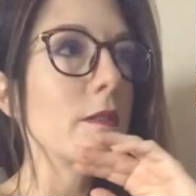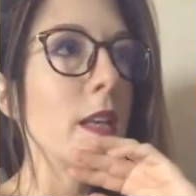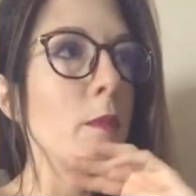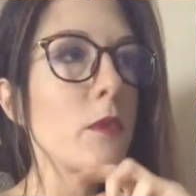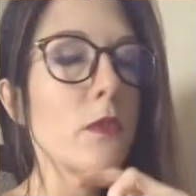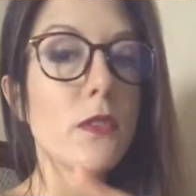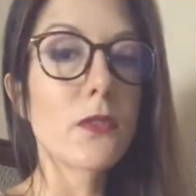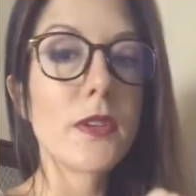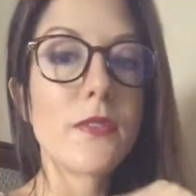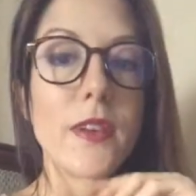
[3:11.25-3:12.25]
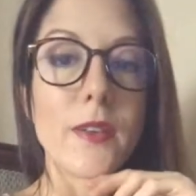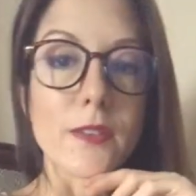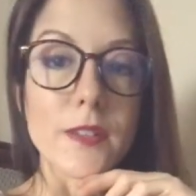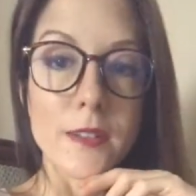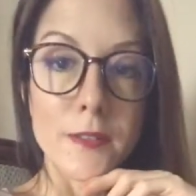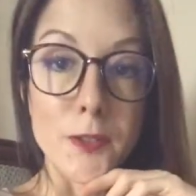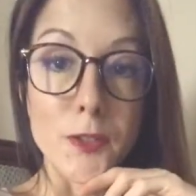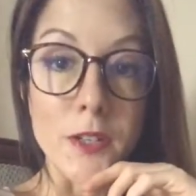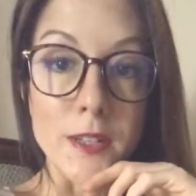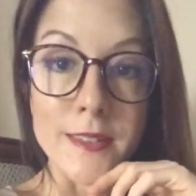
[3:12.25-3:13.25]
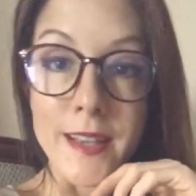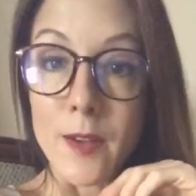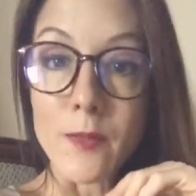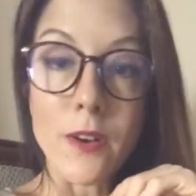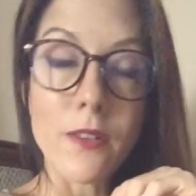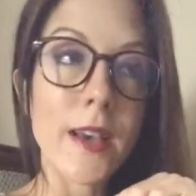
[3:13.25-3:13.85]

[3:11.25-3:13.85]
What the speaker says: Name your 3 favorite looks ever.